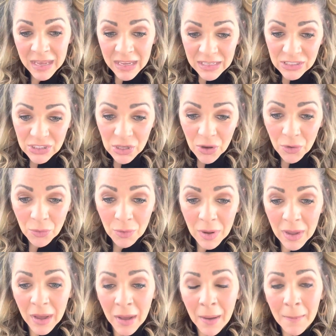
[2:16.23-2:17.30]
So
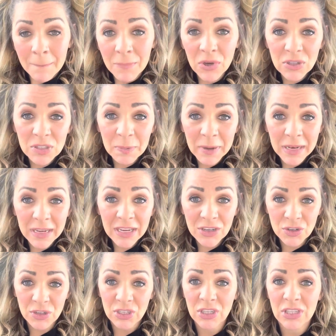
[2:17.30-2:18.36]
most
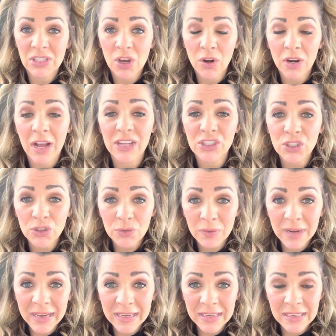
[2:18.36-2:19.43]
pediatricians are not
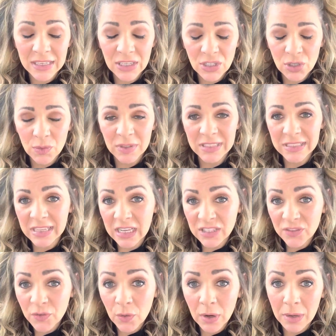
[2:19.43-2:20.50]
trained to assess
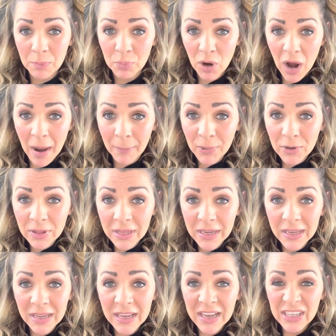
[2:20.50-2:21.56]
for it
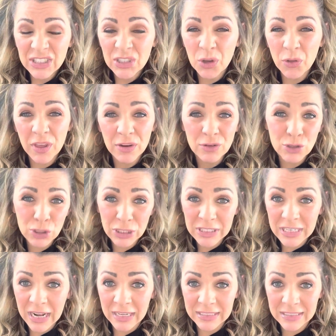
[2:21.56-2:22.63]
properly, so they're just
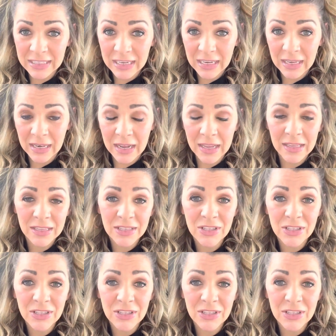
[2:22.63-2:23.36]
not seeing it.